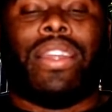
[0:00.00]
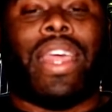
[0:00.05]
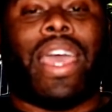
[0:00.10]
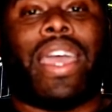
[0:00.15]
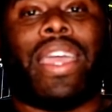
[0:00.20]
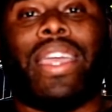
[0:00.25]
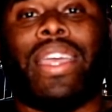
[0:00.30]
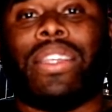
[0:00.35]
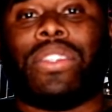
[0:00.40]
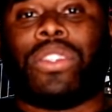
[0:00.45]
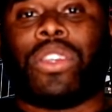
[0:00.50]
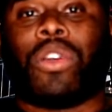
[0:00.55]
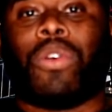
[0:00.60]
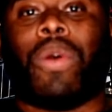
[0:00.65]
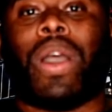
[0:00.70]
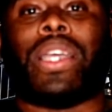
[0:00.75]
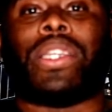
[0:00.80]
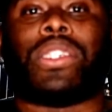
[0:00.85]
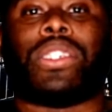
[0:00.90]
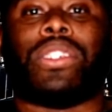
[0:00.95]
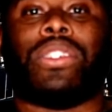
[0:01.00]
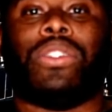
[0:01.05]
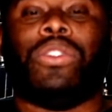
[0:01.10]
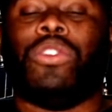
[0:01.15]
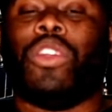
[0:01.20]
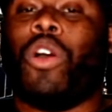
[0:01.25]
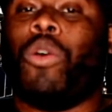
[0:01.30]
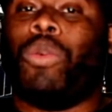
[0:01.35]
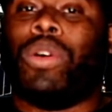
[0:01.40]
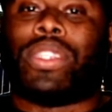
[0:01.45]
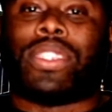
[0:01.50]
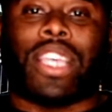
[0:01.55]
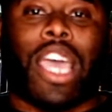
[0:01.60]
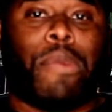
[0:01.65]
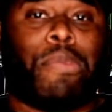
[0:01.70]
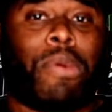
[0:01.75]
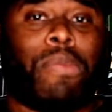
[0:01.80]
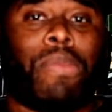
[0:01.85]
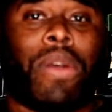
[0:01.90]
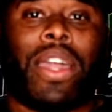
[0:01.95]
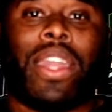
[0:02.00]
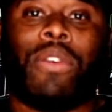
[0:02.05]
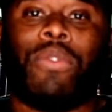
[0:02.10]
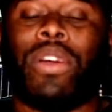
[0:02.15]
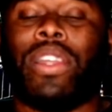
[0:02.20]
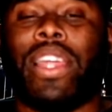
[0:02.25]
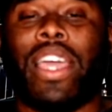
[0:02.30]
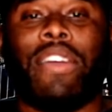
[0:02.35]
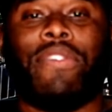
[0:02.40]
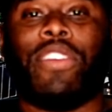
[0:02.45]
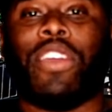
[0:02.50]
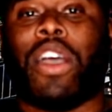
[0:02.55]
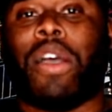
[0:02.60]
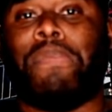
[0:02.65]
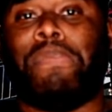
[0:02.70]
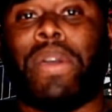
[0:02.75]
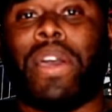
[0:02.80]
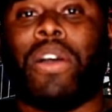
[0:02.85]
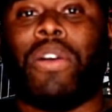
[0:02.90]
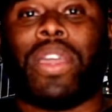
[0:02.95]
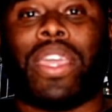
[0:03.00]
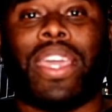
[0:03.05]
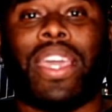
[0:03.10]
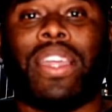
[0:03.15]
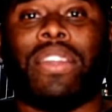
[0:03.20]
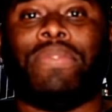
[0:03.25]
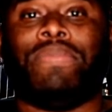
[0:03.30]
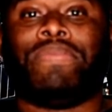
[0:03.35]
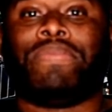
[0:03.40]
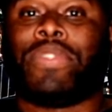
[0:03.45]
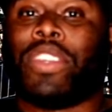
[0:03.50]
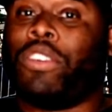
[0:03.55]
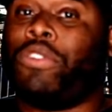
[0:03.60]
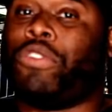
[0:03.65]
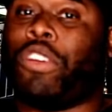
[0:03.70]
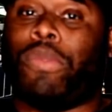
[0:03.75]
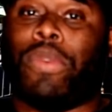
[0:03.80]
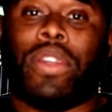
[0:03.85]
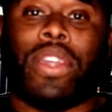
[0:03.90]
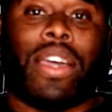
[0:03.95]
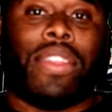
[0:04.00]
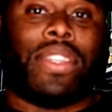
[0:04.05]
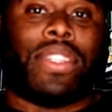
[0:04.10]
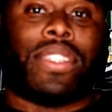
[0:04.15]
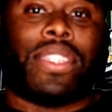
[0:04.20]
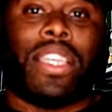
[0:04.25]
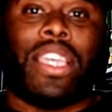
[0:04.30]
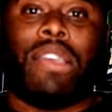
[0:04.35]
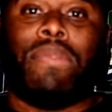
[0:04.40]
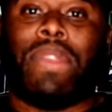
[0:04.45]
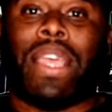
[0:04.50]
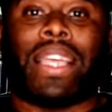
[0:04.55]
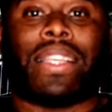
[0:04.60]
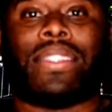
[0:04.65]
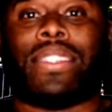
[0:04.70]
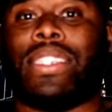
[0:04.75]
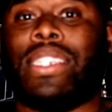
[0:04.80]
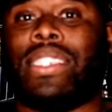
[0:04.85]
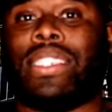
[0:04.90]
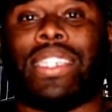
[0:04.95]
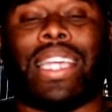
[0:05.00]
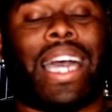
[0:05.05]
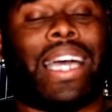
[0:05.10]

Now, here's the question. You know, what type of money will Le'Veon Bell get from another team next season?